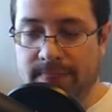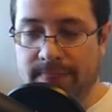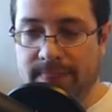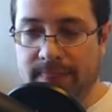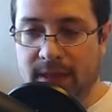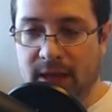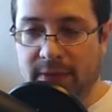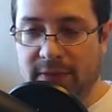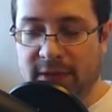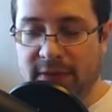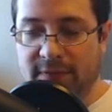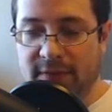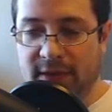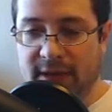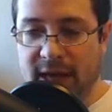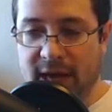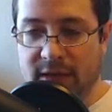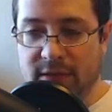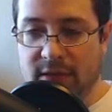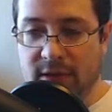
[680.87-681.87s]
Yeah, that's
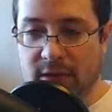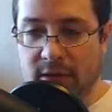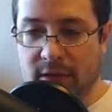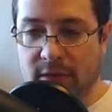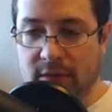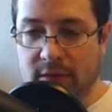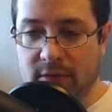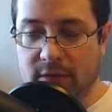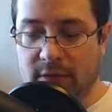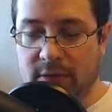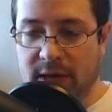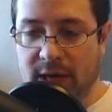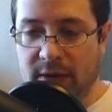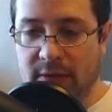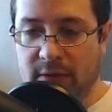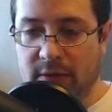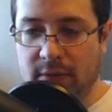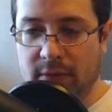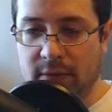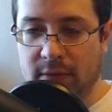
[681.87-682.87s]
fantastic. So
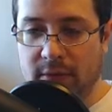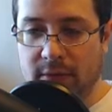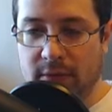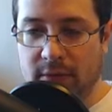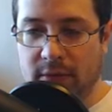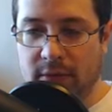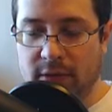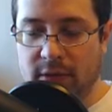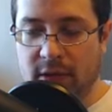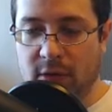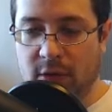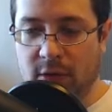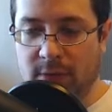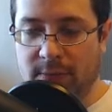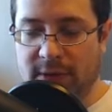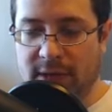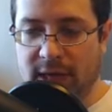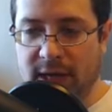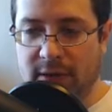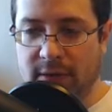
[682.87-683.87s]
now you're still going to
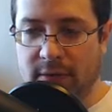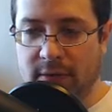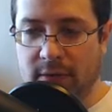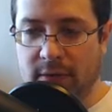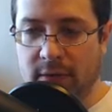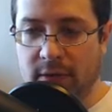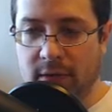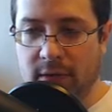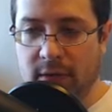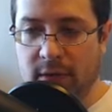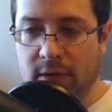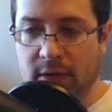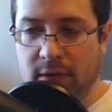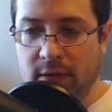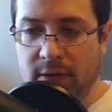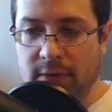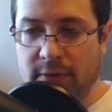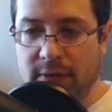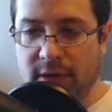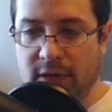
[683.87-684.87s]
be down
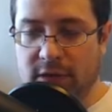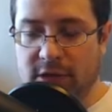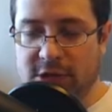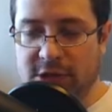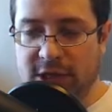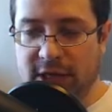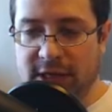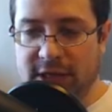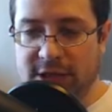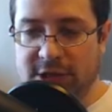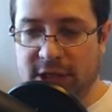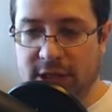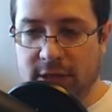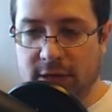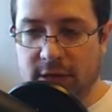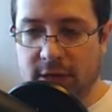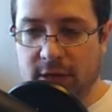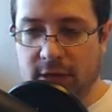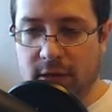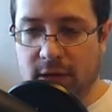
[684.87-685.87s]
the exchange
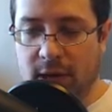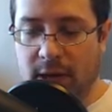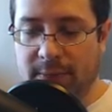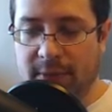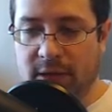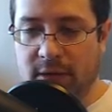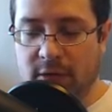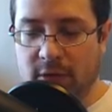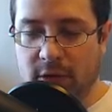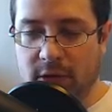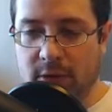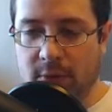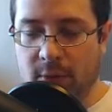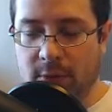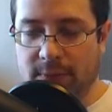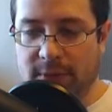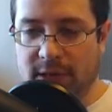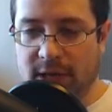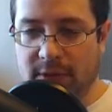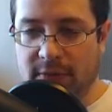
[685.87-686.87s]
here. I mean, sorry, you
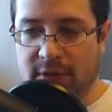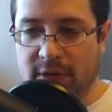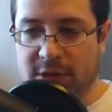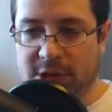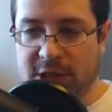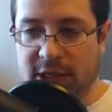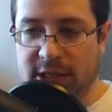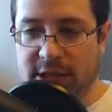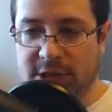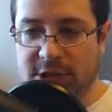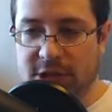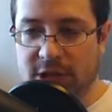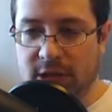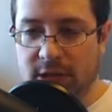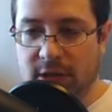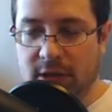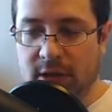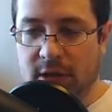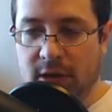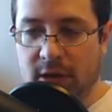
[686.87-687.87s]
won't be down the exchange
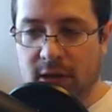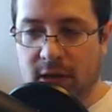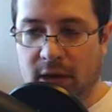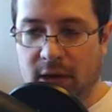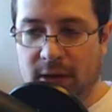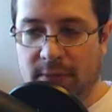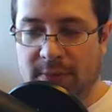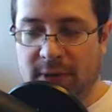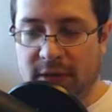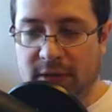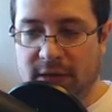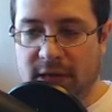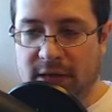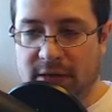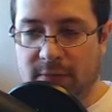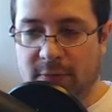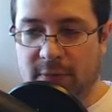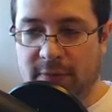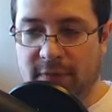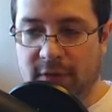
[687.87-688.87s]
because he
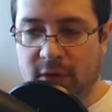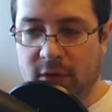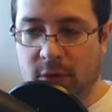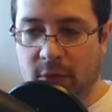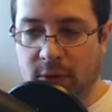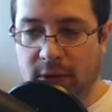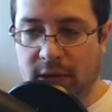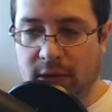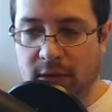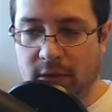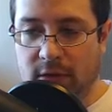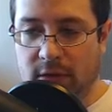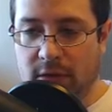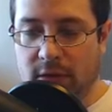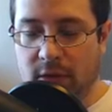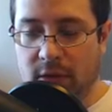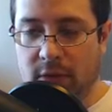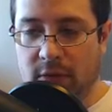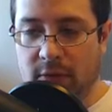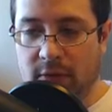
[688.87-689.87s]
has to move the queen.
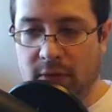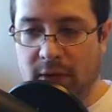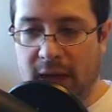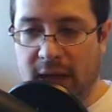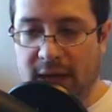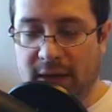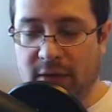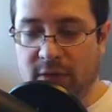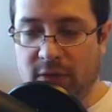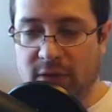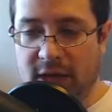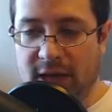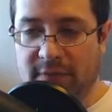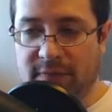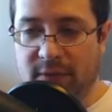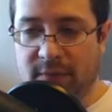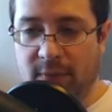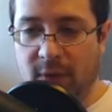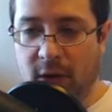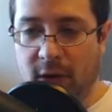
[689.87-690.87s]
So, and you
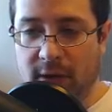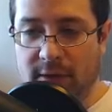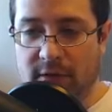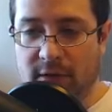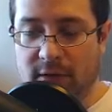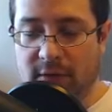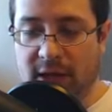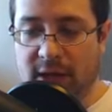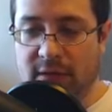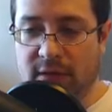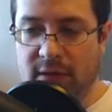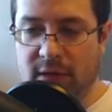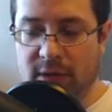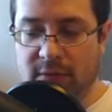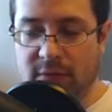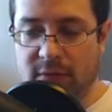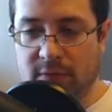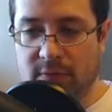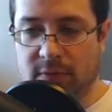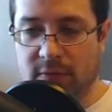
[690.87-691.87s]
save the pawn. So
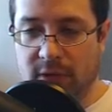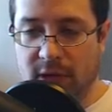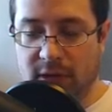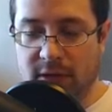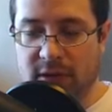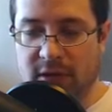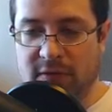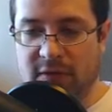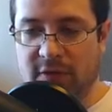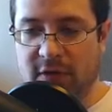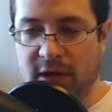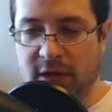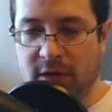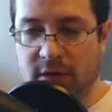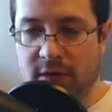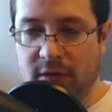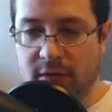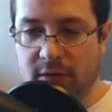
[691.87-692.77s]
that's great.